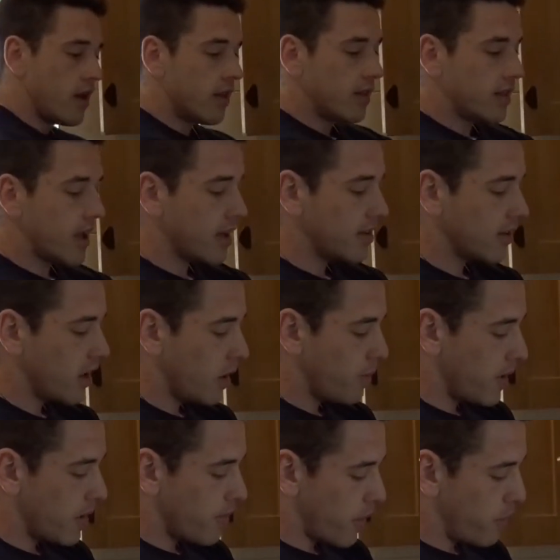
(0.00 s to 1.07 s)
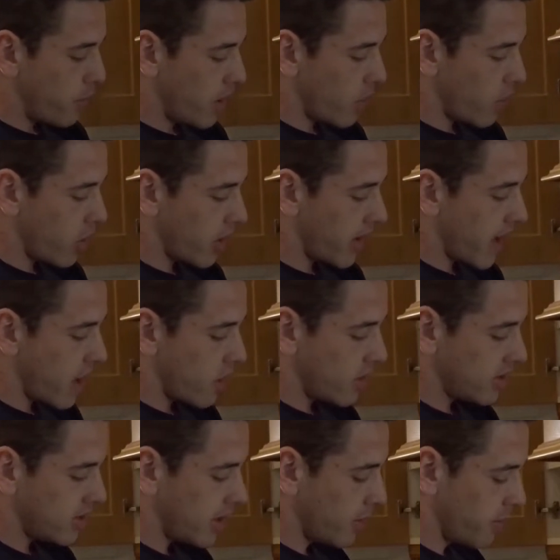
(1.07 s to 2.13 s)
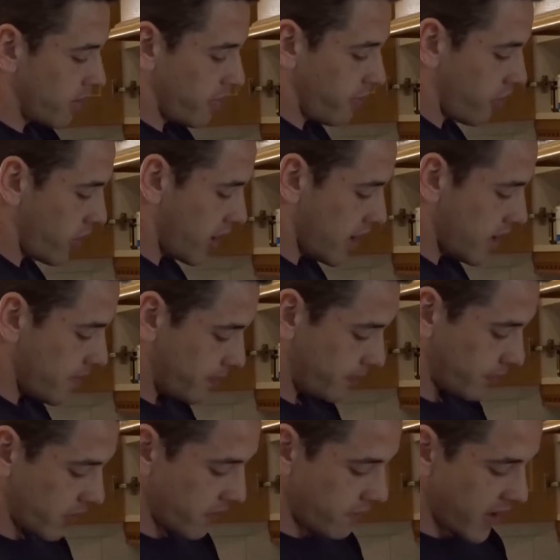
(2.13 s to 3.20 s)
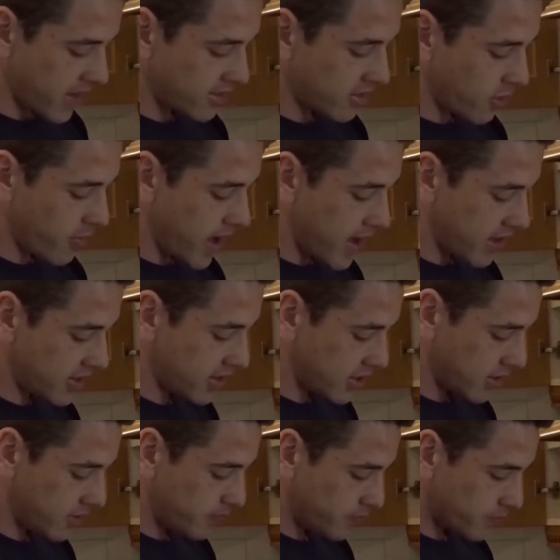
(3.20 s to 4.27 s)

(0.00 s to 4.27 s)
that's going to be my pre-workout, a stimulant-free Vascumax,